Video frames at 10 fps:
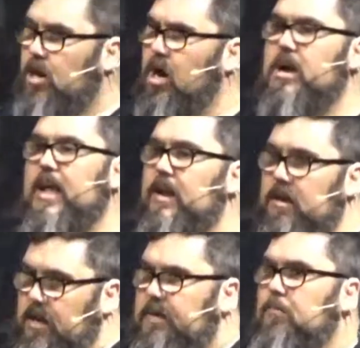a car
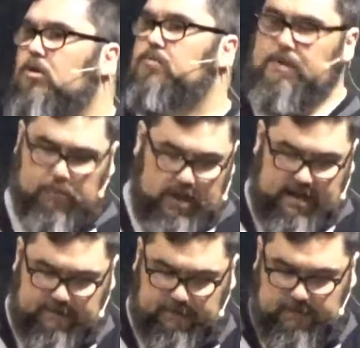debt like most people
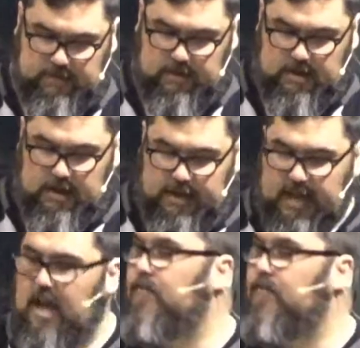have. Okay, I